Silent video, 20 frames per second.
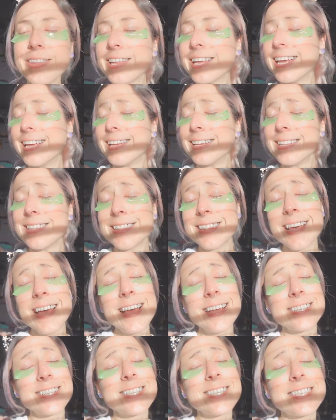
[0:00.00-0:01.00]
Getting
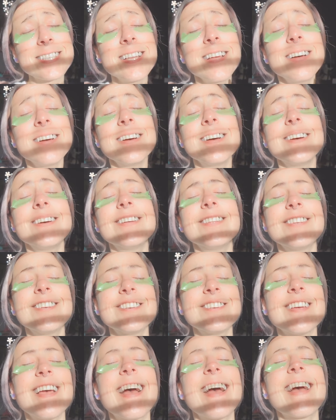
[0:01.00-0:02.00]
that
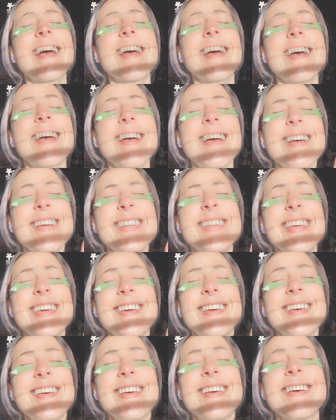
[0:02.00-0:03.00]
sunshine,
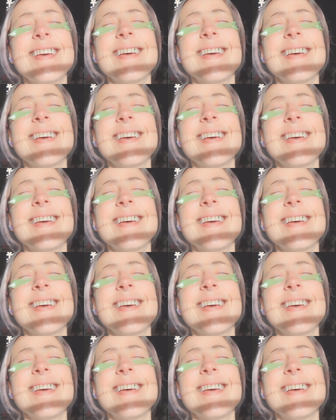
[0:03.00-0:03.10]
yeah.